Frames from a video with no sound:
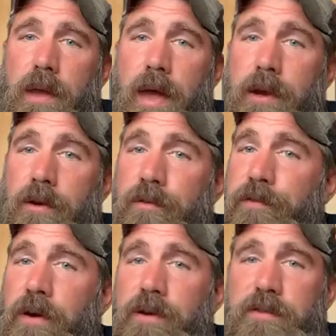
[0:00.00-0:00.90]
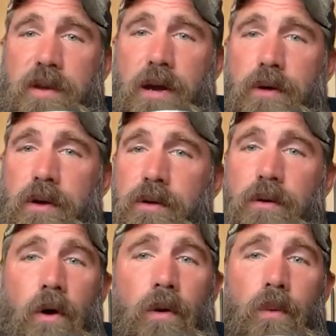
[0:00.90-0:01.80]
and your funk sour
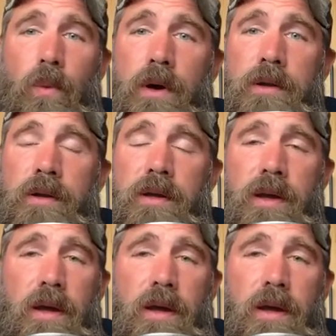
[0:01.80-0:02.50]
all in one.